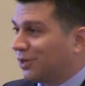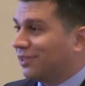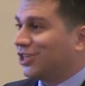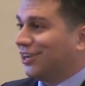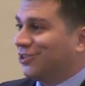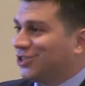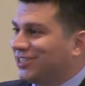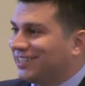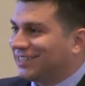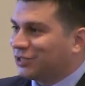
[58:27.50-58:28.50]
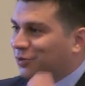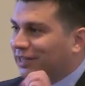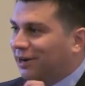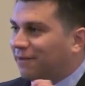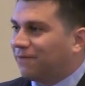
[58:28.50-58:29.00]
One of the challenges is it's
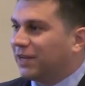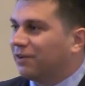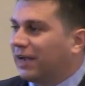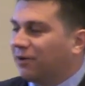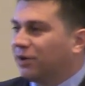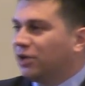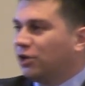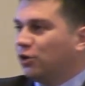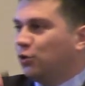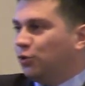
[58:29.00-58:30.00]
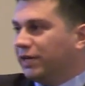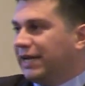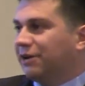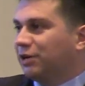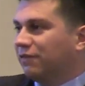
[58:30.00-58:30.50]
really hard to figure out who the
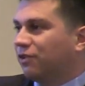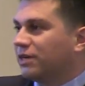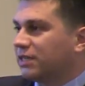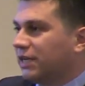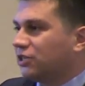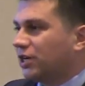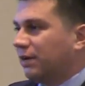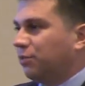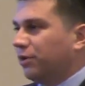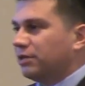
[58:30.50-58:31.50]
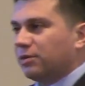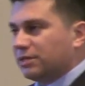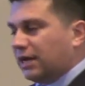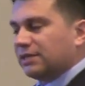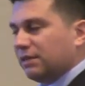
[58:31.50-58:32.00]
caregiver is at each time point, so
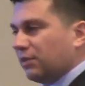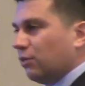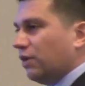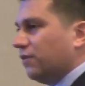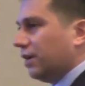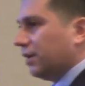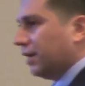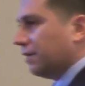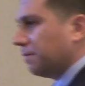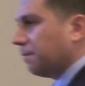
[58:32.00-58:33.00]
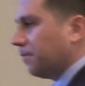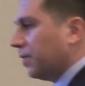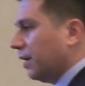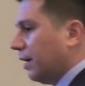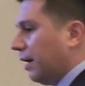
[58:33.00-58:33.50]
it's not something we've done yet.
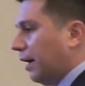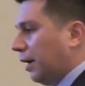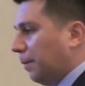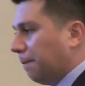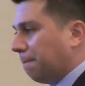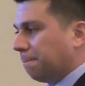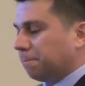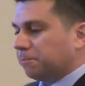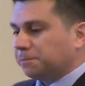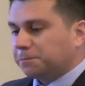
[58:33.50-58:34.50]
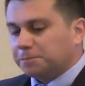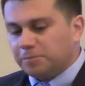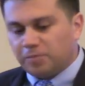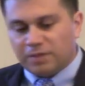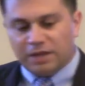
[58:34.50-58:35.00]
Um,
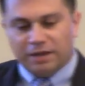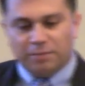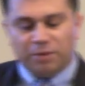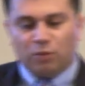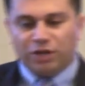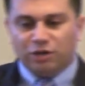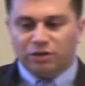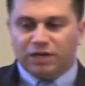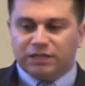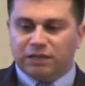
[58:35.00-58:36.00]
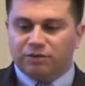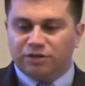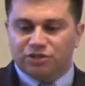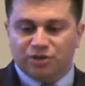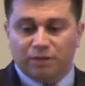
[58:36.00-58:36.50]
but when you look at the
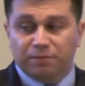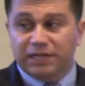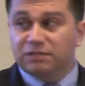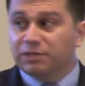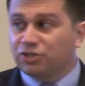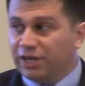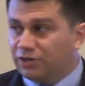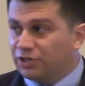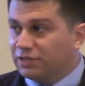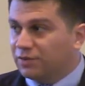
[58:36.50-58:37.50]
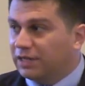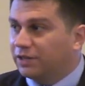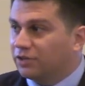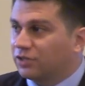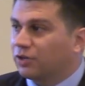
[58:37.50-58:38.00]
literature on placement changes, right,
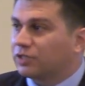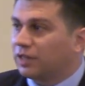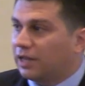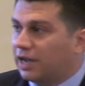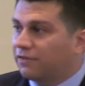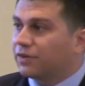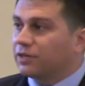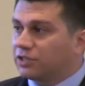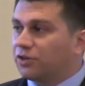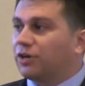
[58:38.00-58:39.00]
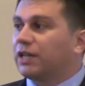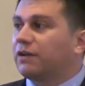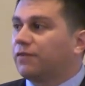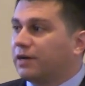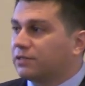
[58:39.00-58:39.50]
there's, there's a lot of concern
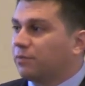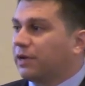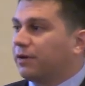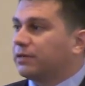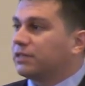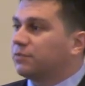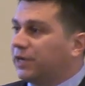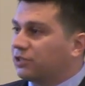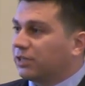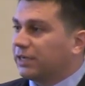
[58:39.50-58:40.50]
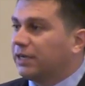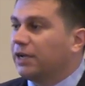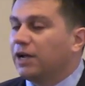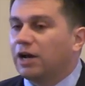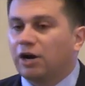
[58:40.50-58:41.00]
that foster parents, especially,
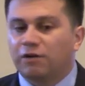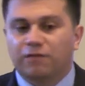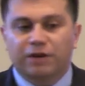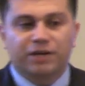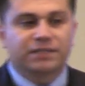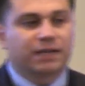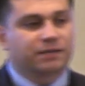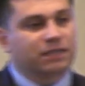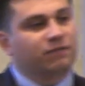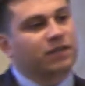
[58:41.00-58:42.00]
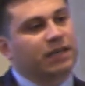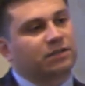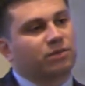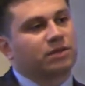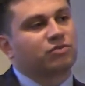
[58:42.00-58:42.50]
are very sensitive to
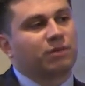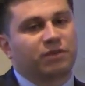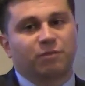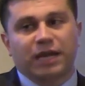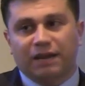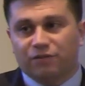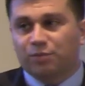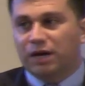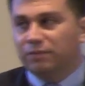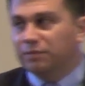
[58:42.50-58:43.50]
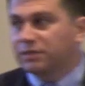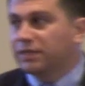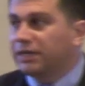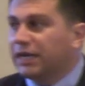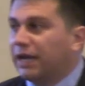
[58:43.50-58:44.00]
kids with disruptive behavior problems,
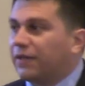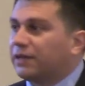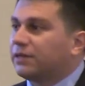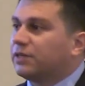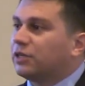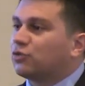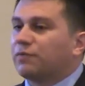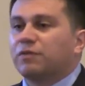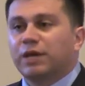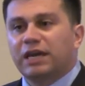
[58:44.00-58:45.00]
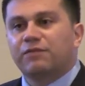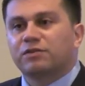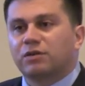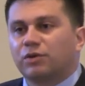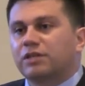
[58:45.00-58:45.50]
and that disruptive behavior
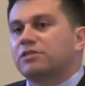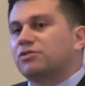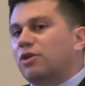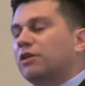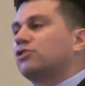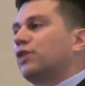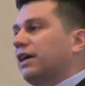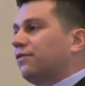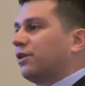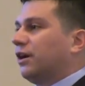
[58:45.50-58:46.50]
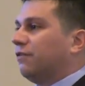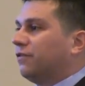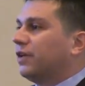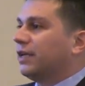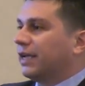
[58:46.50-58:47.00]
is a really strong driver
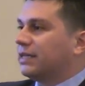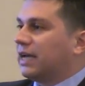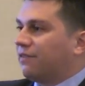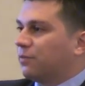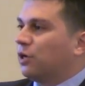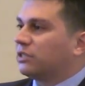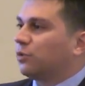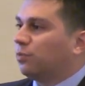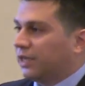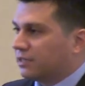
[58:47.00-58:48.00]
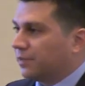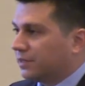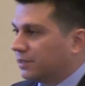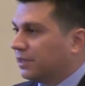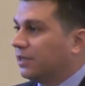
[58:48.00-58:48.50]
of kids having multiple
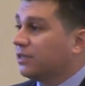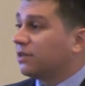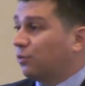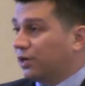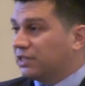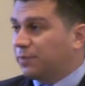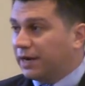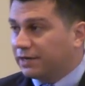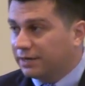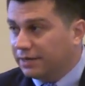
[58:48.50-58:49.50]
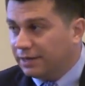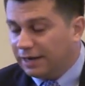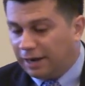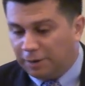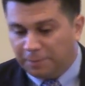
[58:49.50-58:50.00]
placements. So I would expect
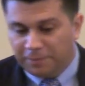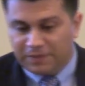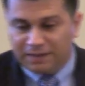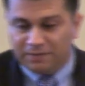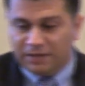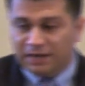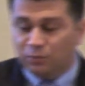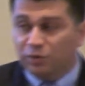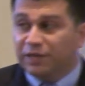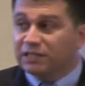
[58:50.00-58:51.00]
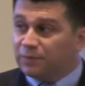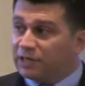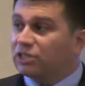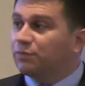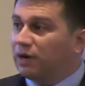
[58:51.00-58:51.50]
um, that, that it would be
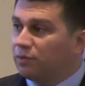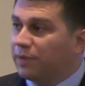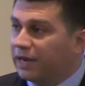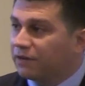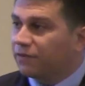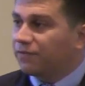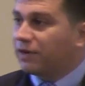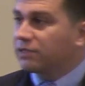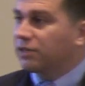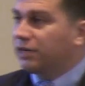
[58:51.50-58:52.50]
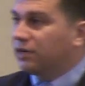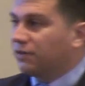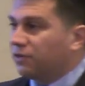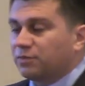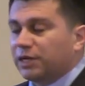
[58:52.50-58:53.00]
especially problematic for foster
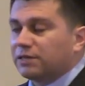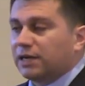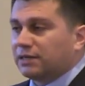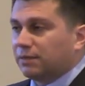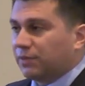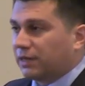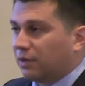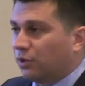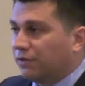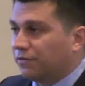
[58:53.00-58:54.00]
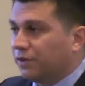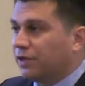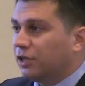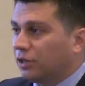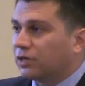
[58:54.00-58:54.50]
caregivers, but it's not something that we've
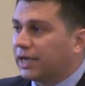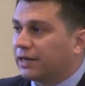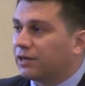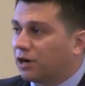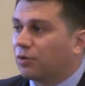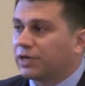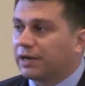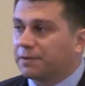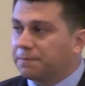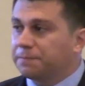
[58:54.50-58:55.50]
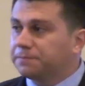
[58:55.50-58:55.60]
looked at in our own data.